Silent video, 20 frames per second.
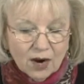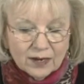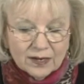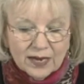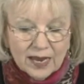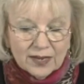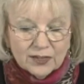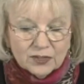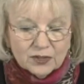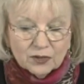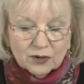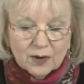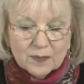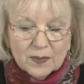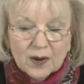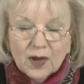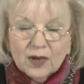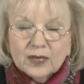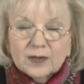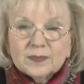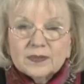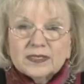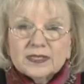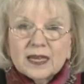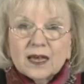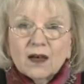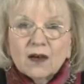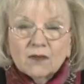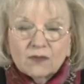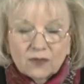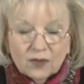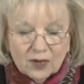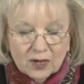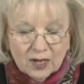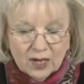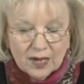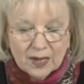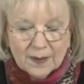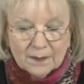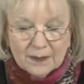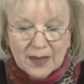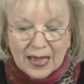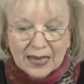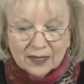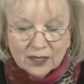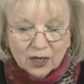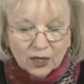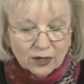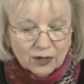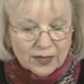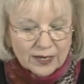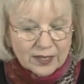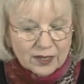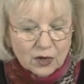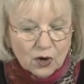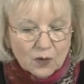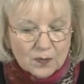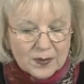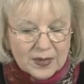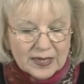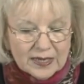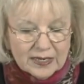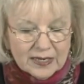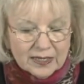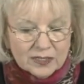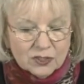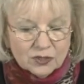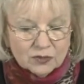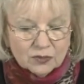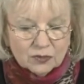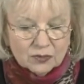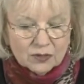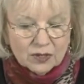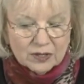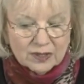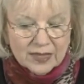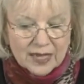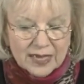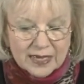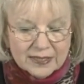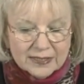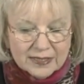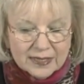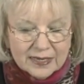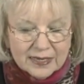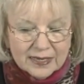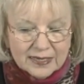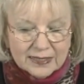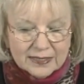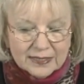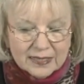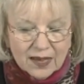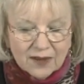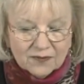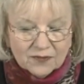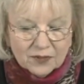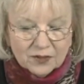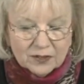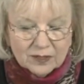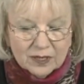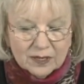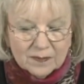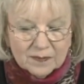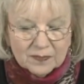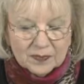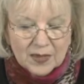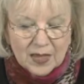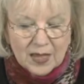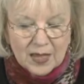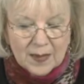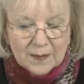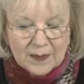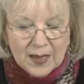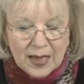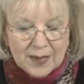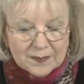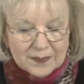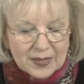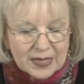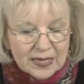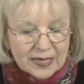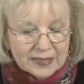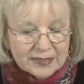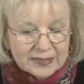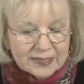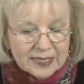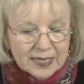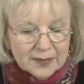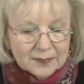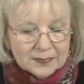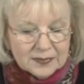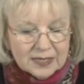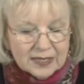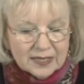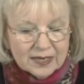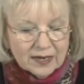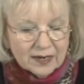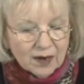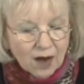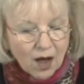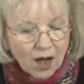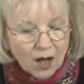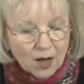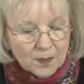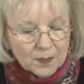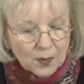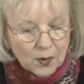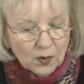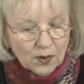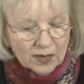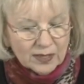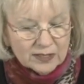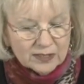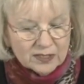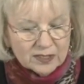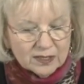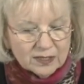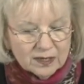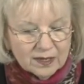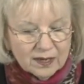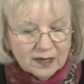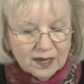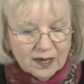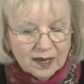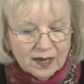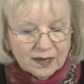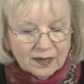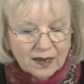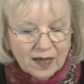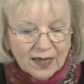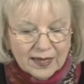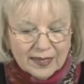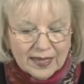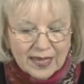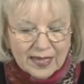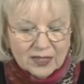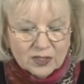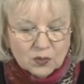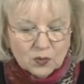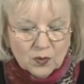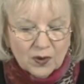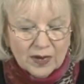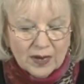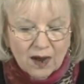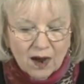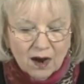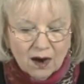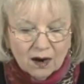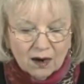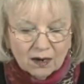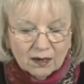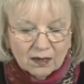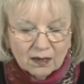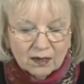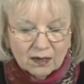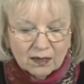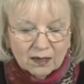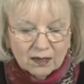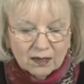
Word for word: our nature upon himself, by learning obedience through the things that he suffered, by being tempted in all points, like as we are,